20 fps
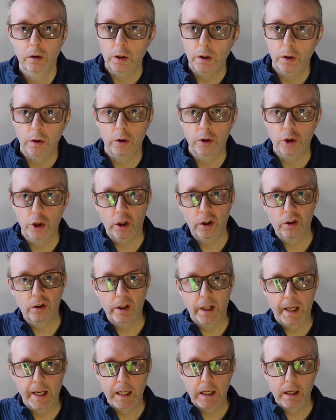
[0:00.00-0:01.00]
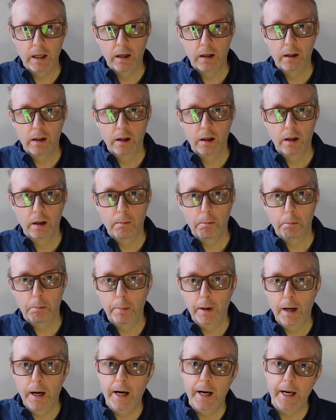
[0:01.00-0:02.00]
You could just say
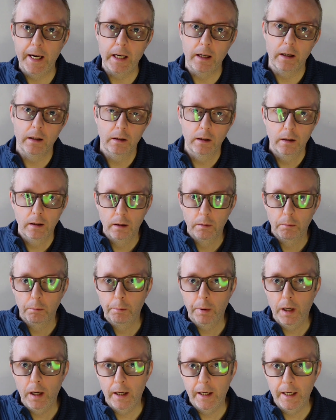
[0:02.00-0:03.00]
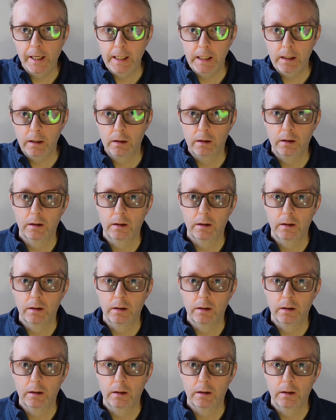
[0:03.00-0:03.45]
bye. Bye.